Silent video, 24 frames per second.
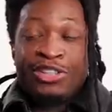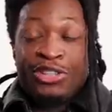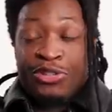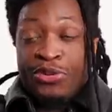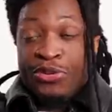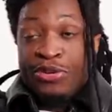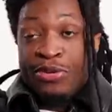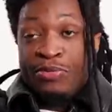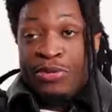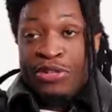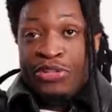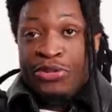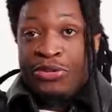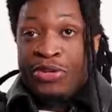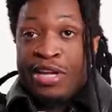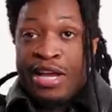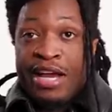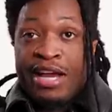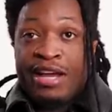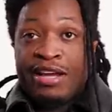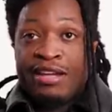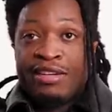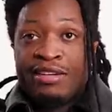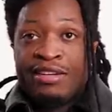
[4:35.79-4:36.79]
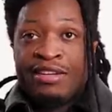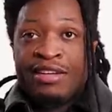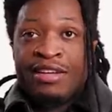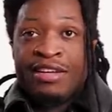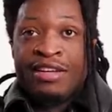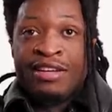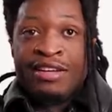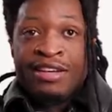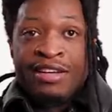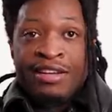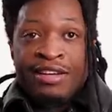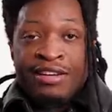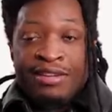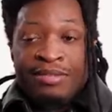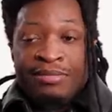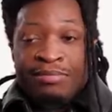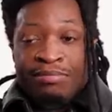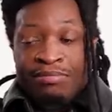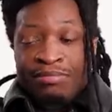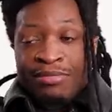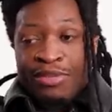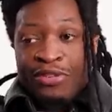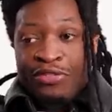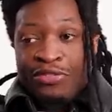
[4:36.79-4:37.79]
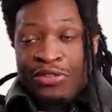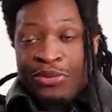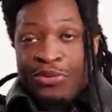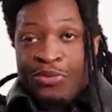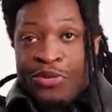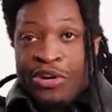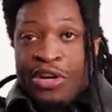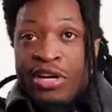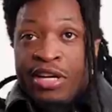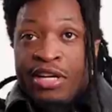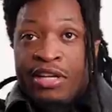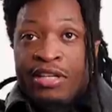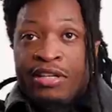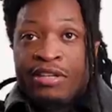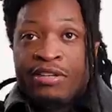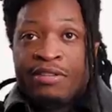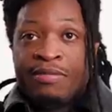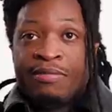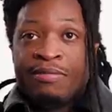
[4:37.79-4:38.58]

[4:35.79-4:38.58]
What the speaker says: Sure, I mean, you can if you want,